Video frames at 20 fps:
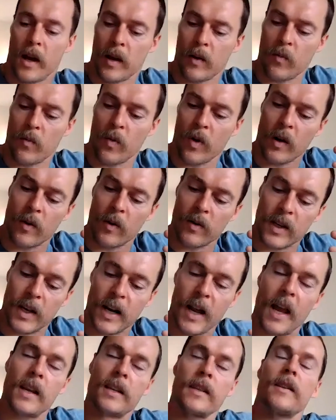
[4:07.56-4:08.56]
what I was going to
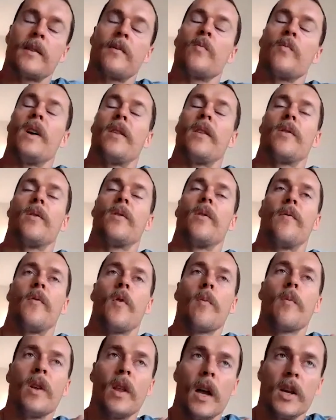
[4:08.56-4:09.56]
ask, with the
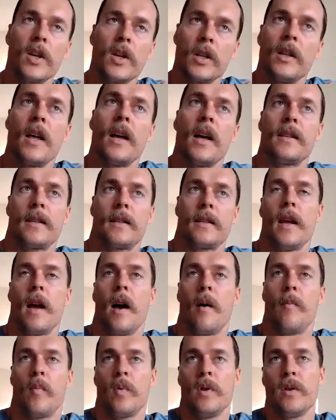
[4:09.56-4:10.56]
formulation, that
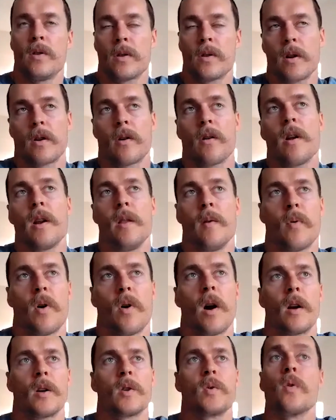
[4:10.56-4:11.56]
step, when you started creating the
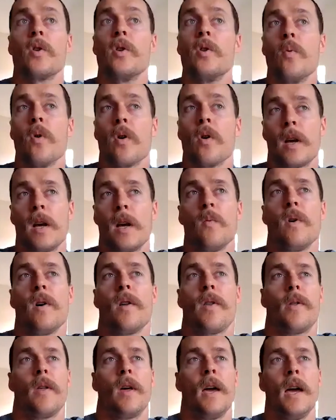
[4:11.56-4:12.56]
products, were you working
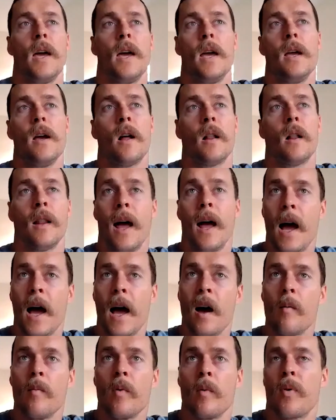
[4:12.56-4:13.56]
with a
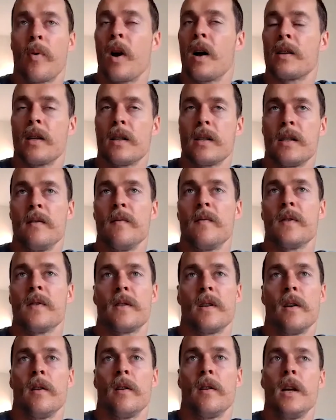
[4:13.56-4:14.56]
lab, a processing
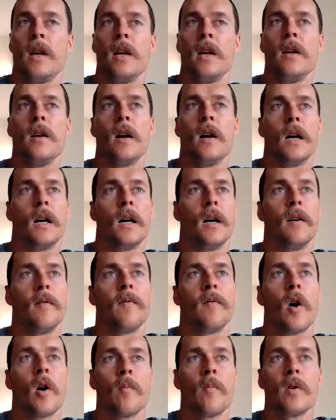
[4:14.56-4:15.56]
facility,
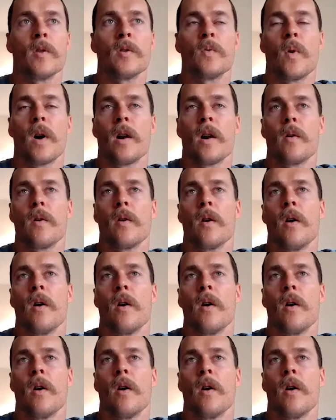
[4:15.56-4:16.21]
farmers? You